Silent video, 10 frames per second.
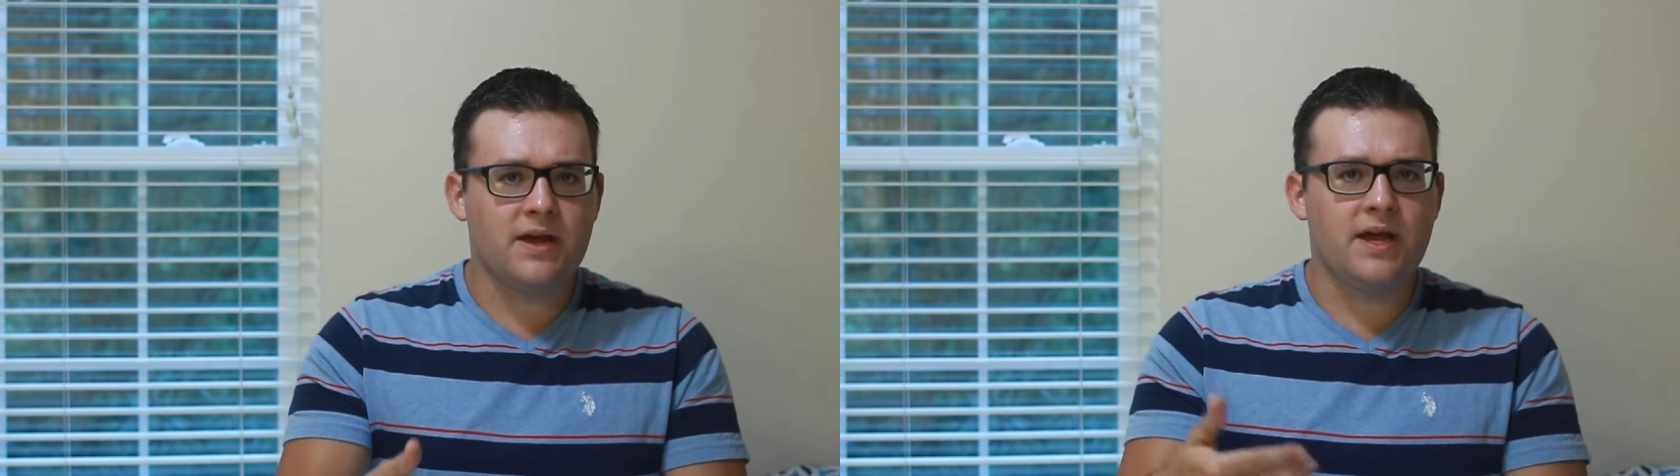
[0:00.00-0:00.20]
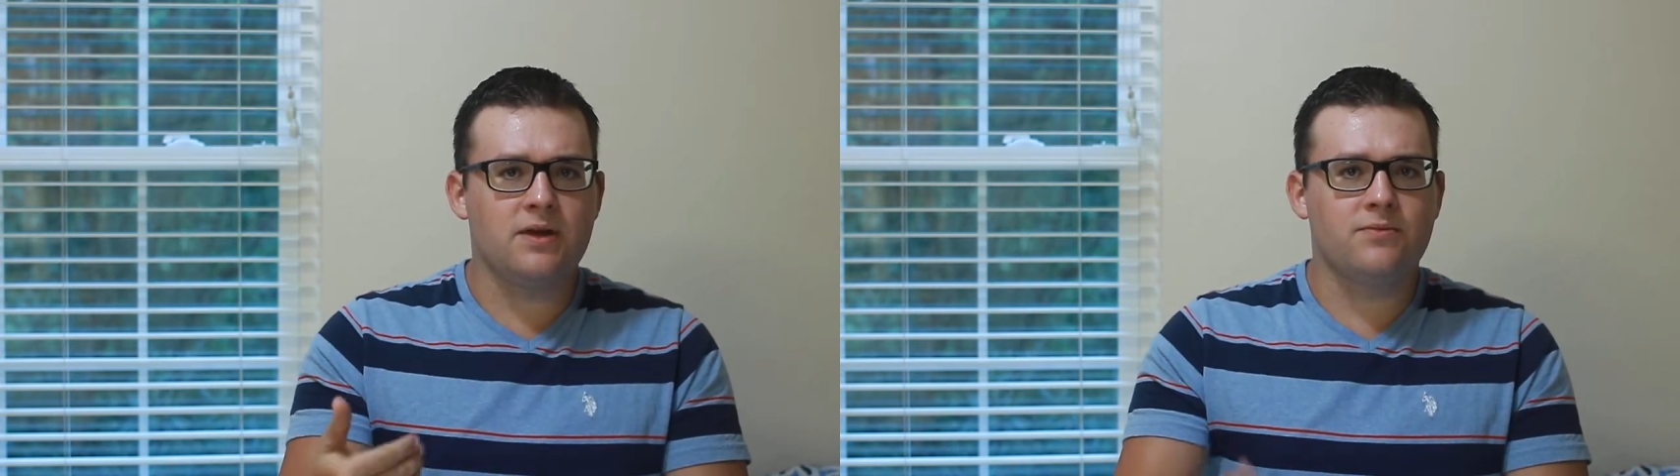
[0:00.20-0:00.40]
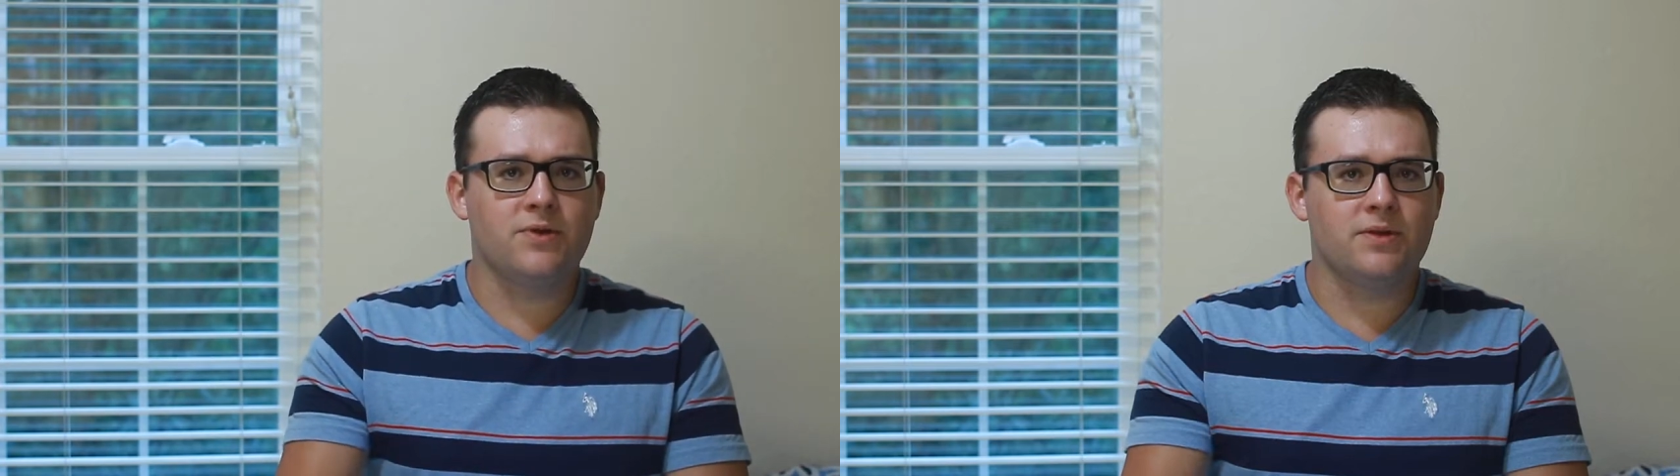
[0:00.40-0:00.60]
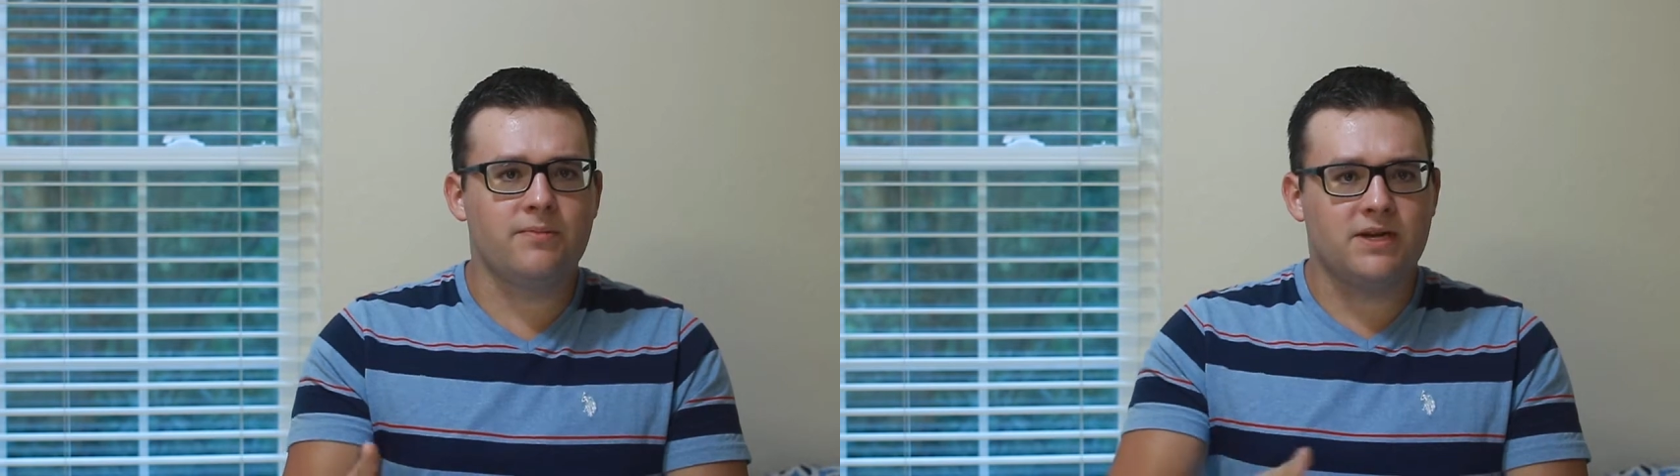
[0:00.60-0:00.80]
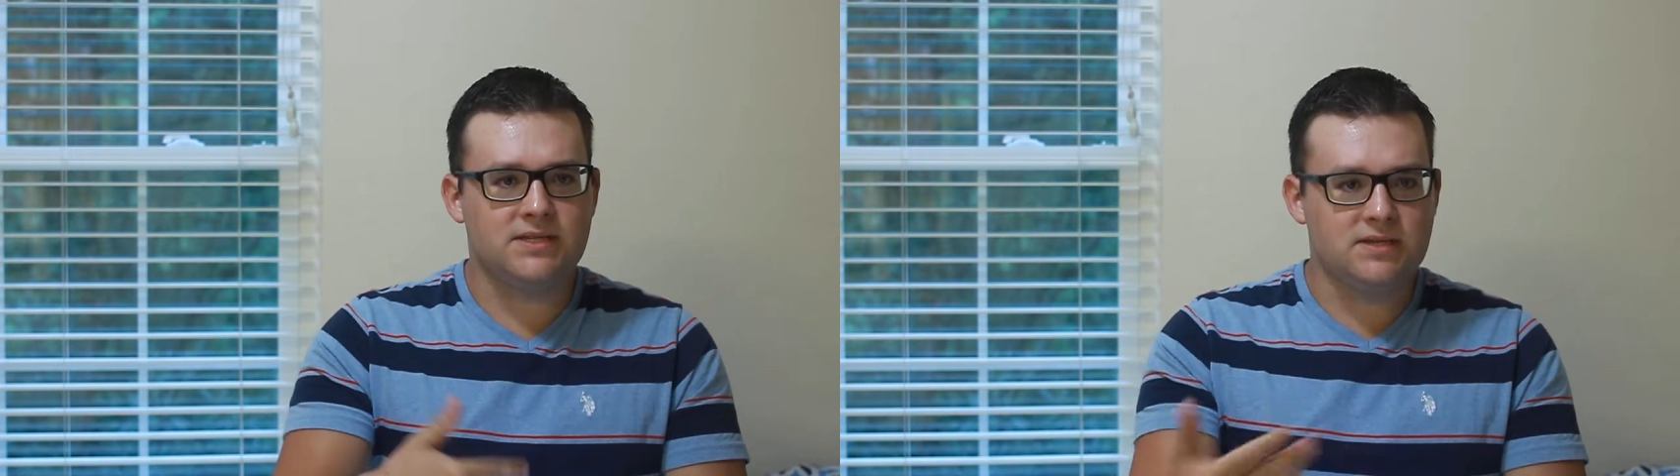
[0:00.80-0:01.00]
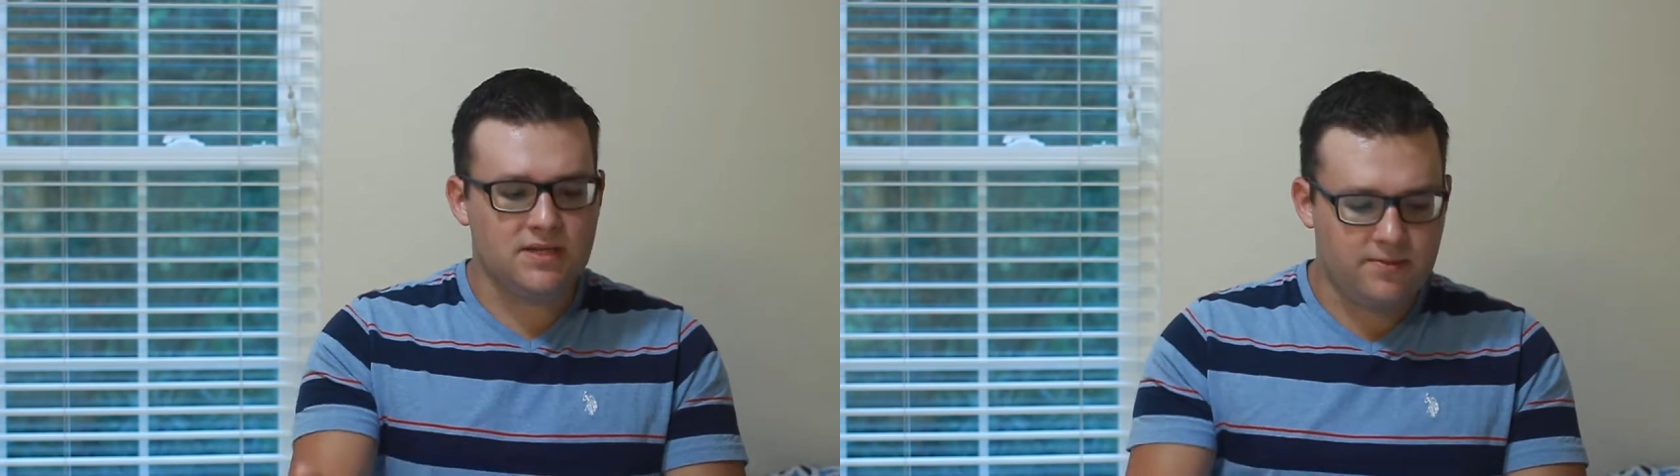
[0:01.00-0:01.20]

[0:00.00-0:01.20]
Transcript: and where the Boston Tea